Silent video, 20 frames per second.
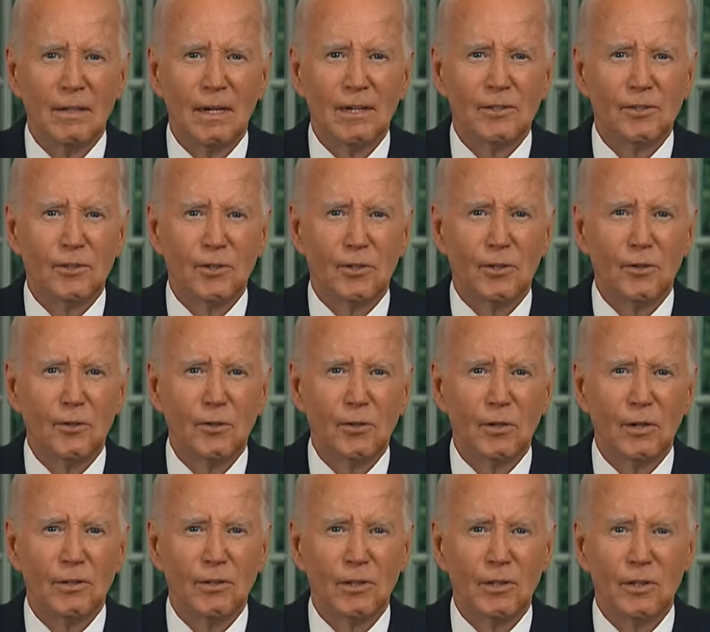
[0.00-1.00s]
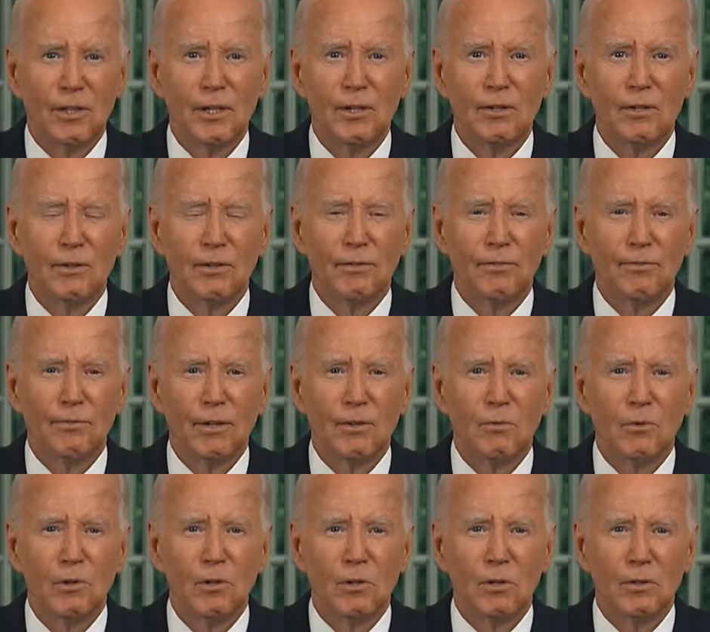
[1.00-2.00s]
and secure and the leader of the free
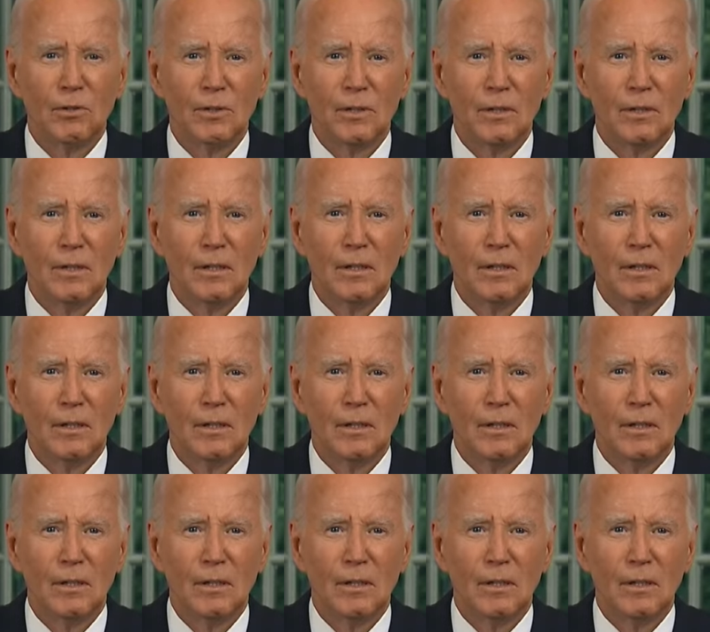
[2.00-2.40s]
world.